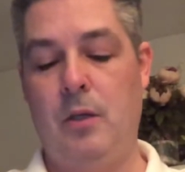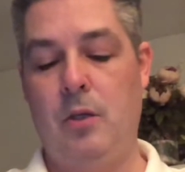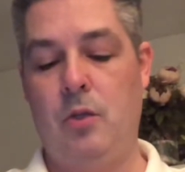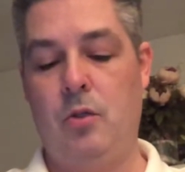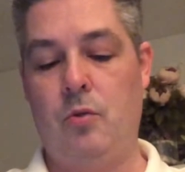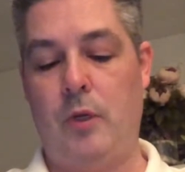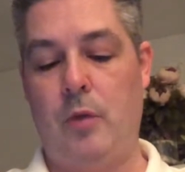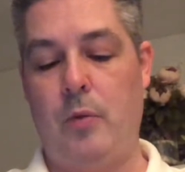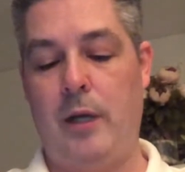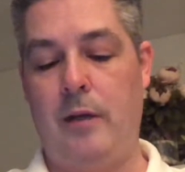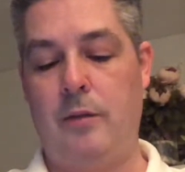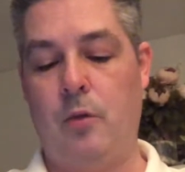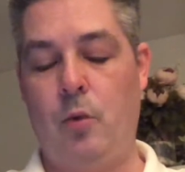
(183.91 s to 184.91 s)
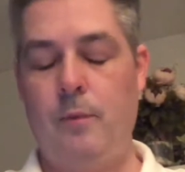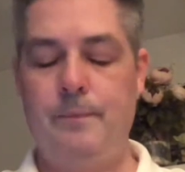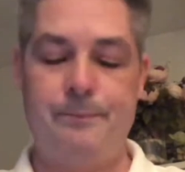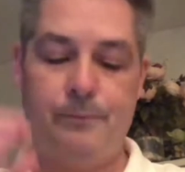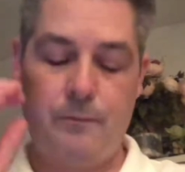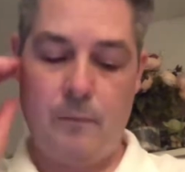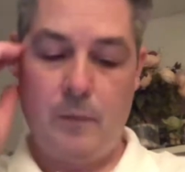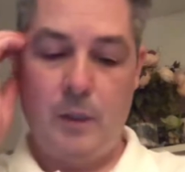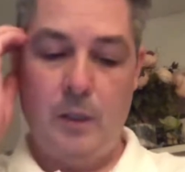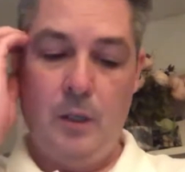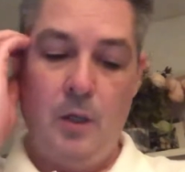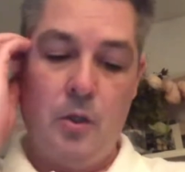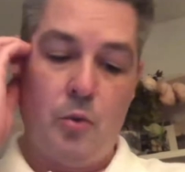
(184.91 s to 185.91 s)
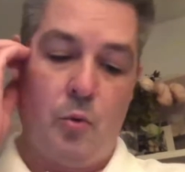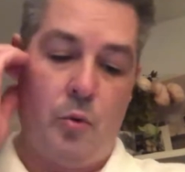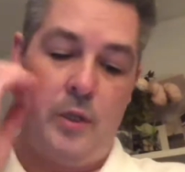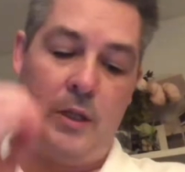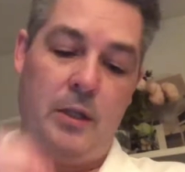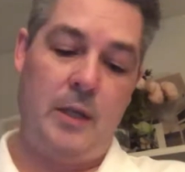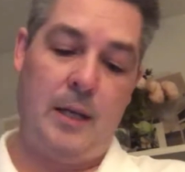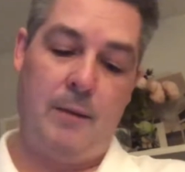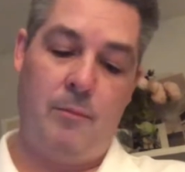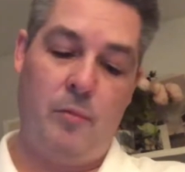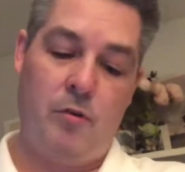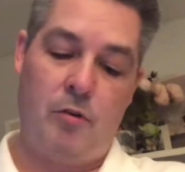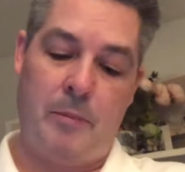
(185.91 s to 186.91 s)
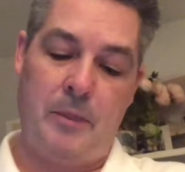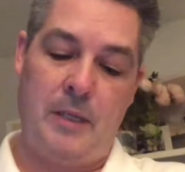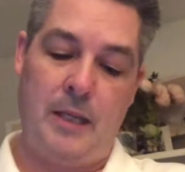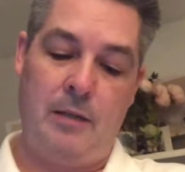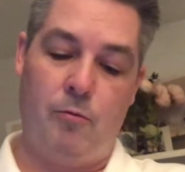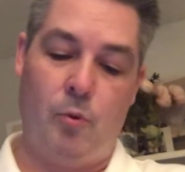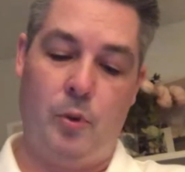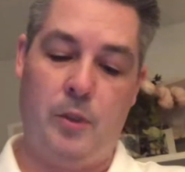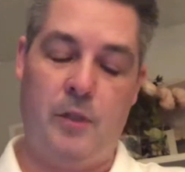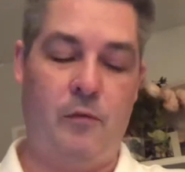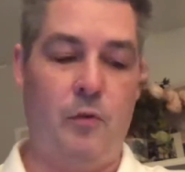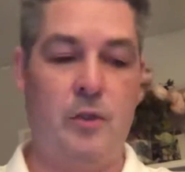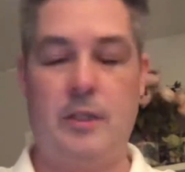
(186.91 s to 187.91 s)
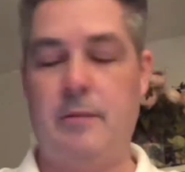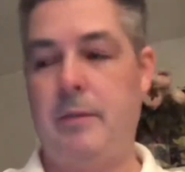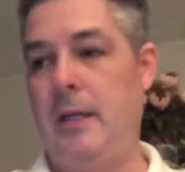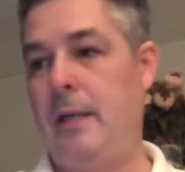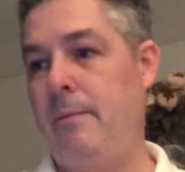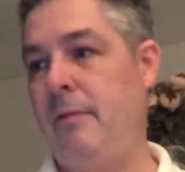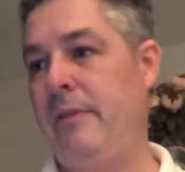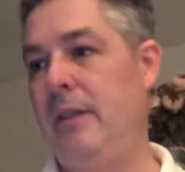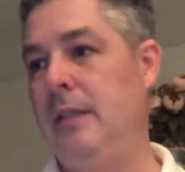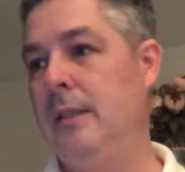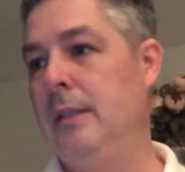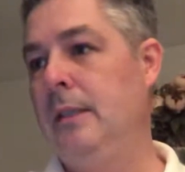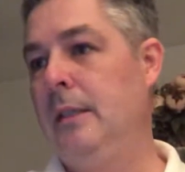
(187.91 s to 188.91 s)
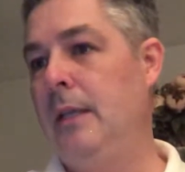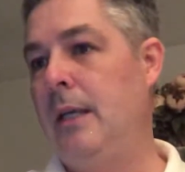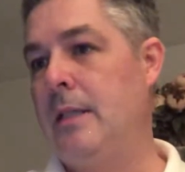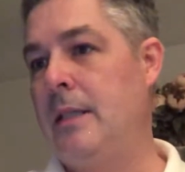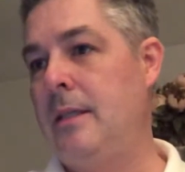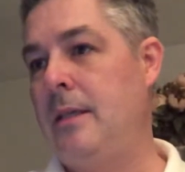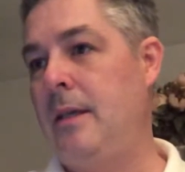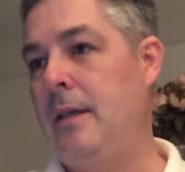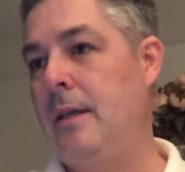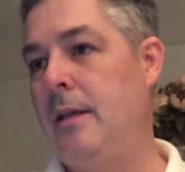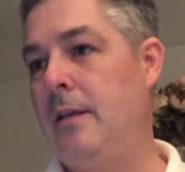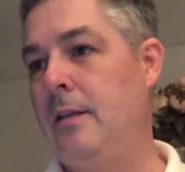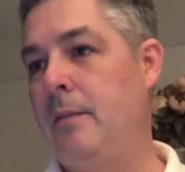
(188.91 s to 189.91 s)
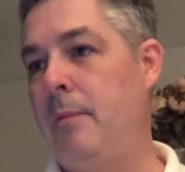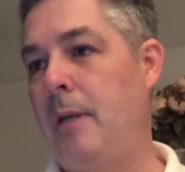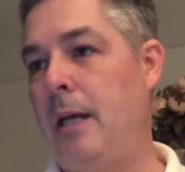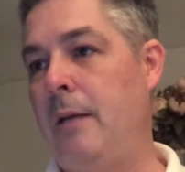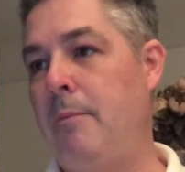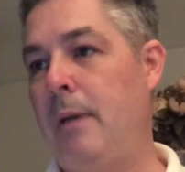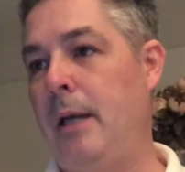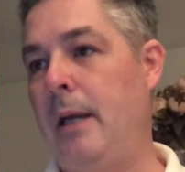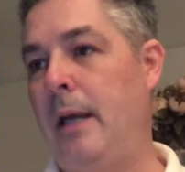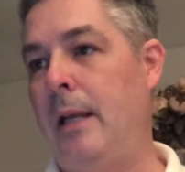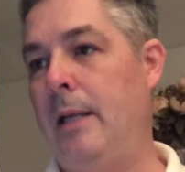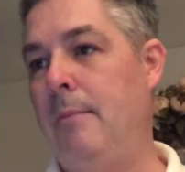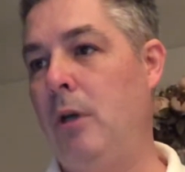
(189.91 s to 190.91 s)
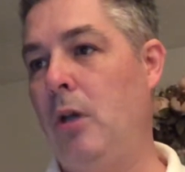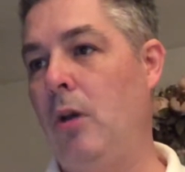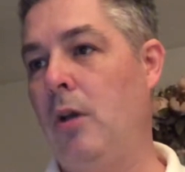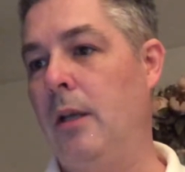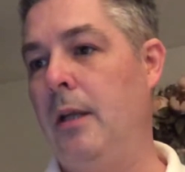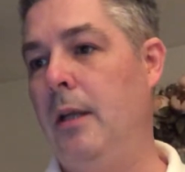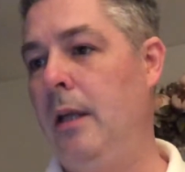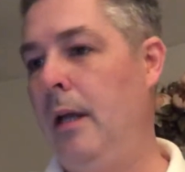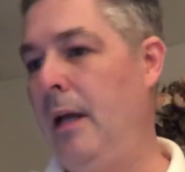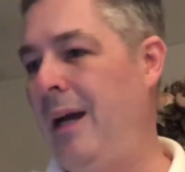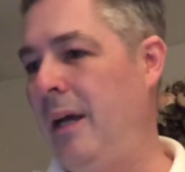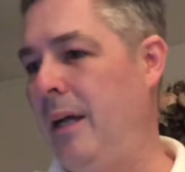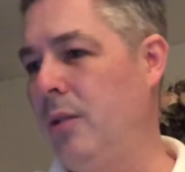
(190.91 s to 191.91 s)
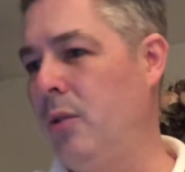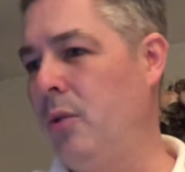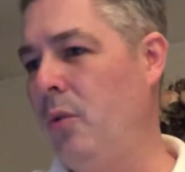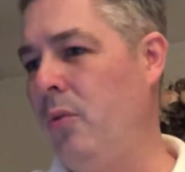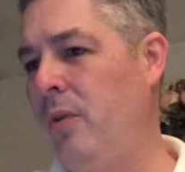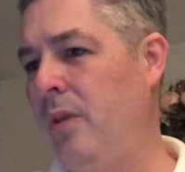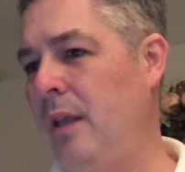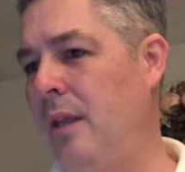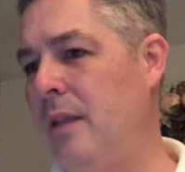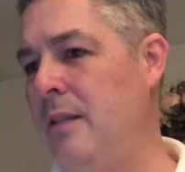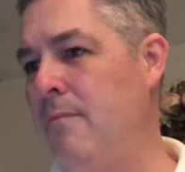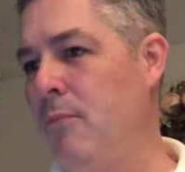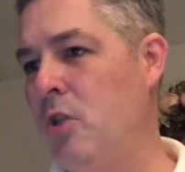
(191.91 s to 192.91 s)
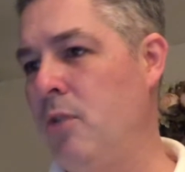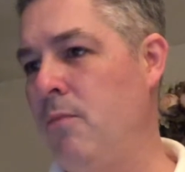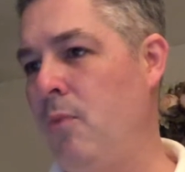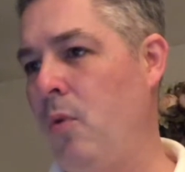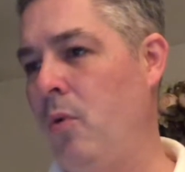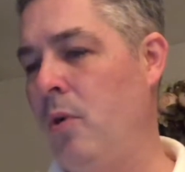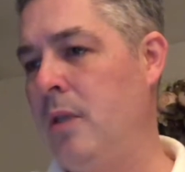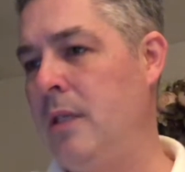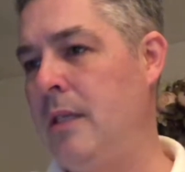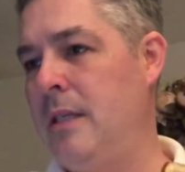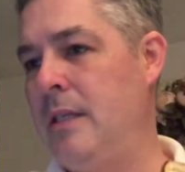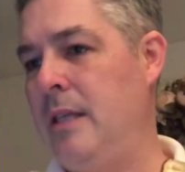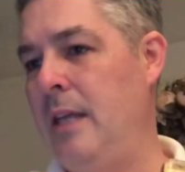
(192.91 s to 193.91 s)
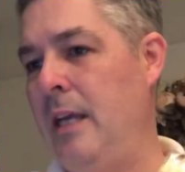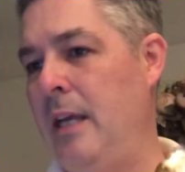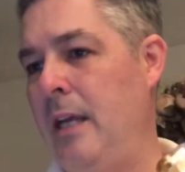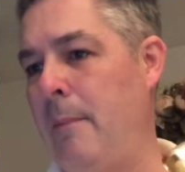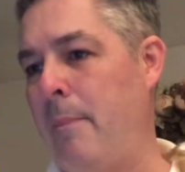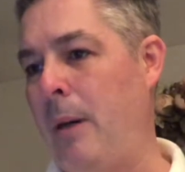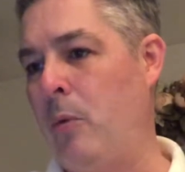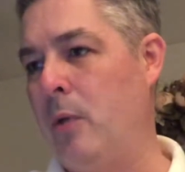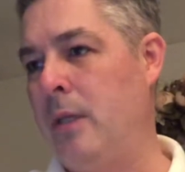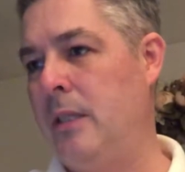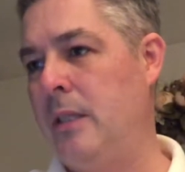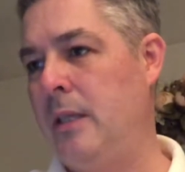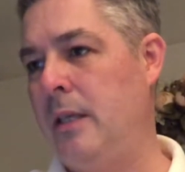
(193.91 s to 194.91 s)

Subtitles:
So on the way I'd go. So this is Crabbie's 8-year-old, 46% ABV. As I say, supplied by Alan McLaughlin. I don't think there's much more to say about it.